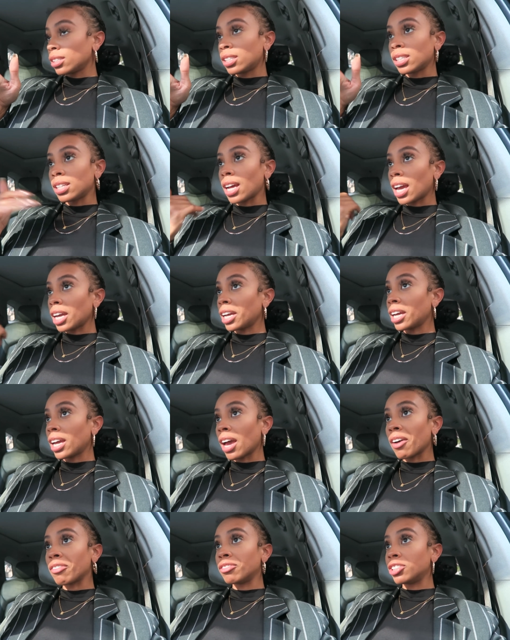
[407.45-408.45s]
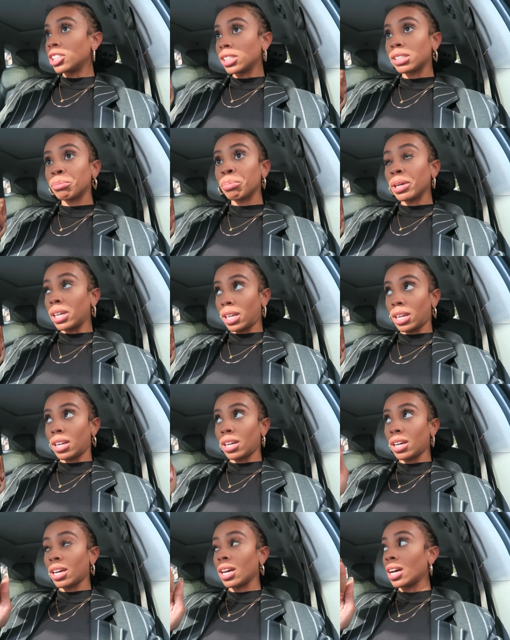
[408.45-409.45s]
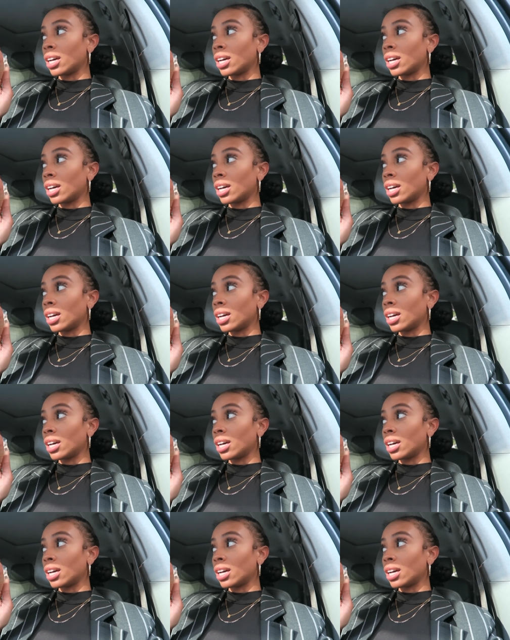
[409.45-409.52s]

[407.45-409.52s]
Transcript: today have just been